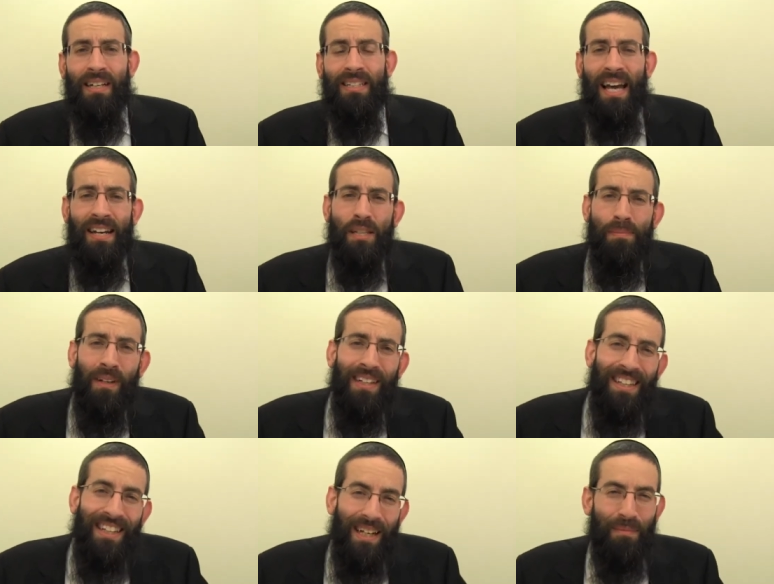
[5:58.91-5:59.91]
Ten is
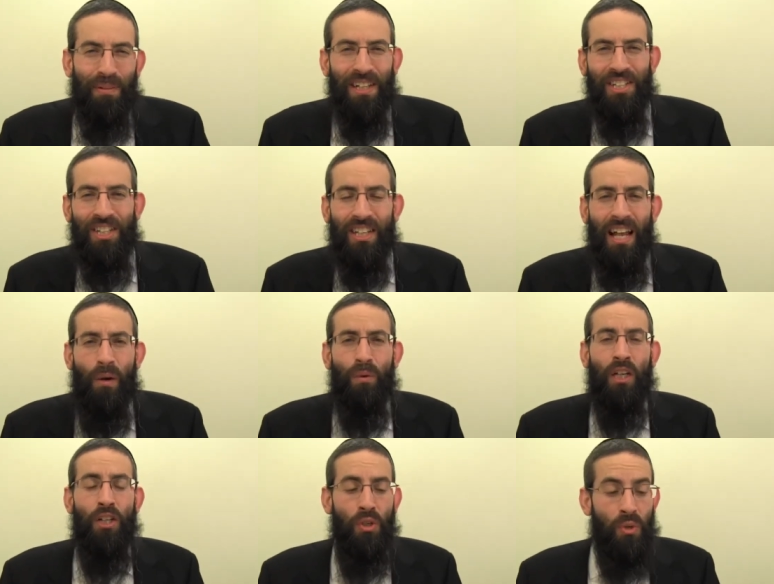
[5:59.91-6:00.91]
merely the completion, and
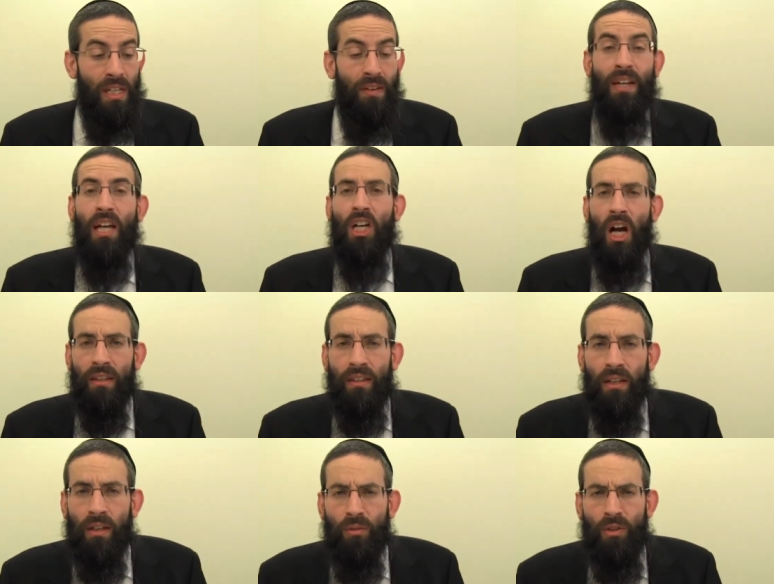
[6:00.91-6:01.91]
we can use even a
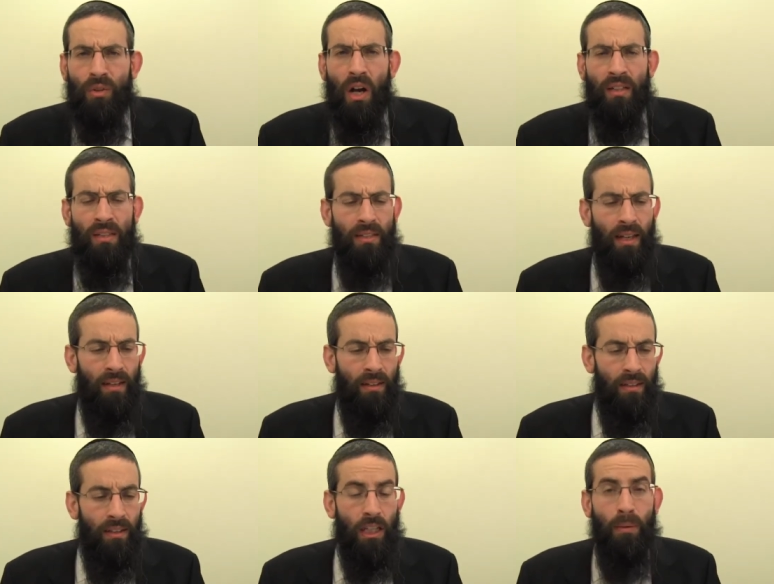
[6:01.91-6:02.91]
katan with regard to
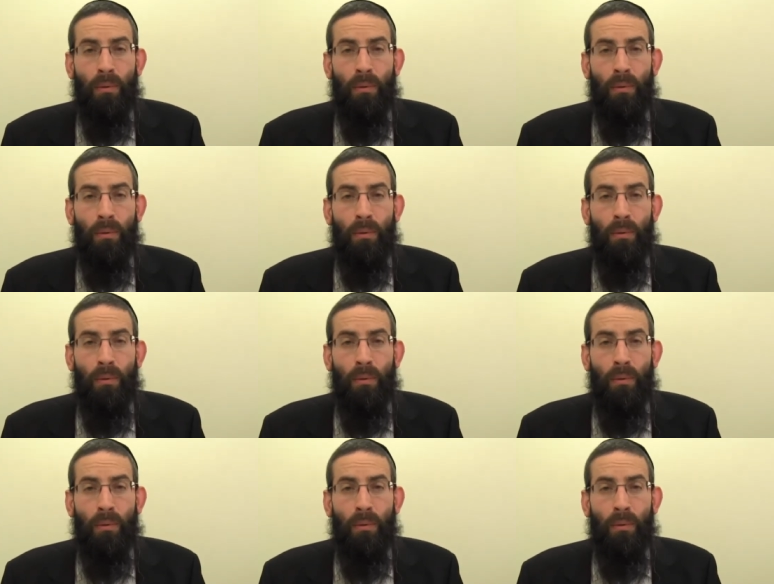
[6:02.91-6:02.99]
ten. The